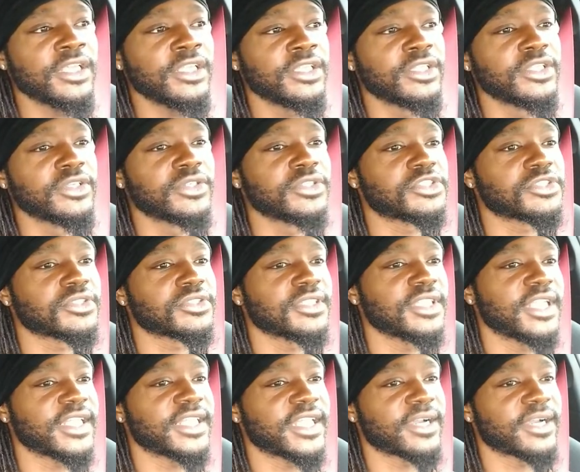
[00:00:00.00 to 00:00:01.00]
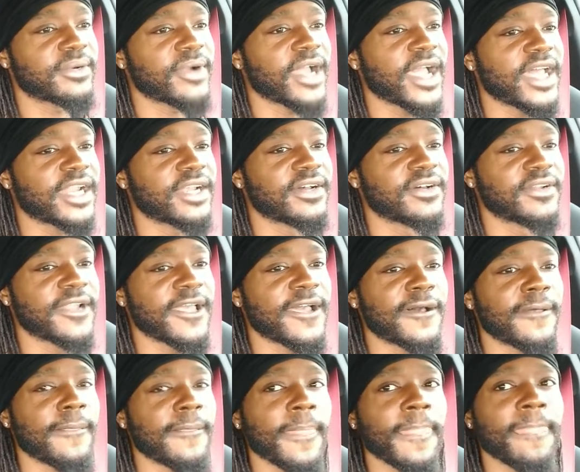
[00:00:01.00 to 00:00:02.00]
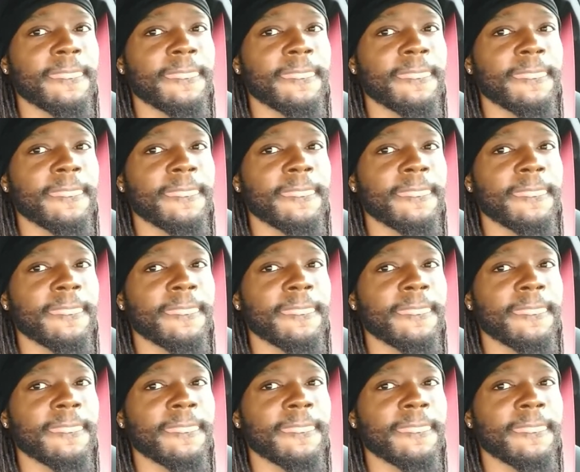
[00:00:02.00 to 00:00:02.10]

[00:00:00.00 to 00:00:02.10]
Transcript: Neutral. Let that ride on out.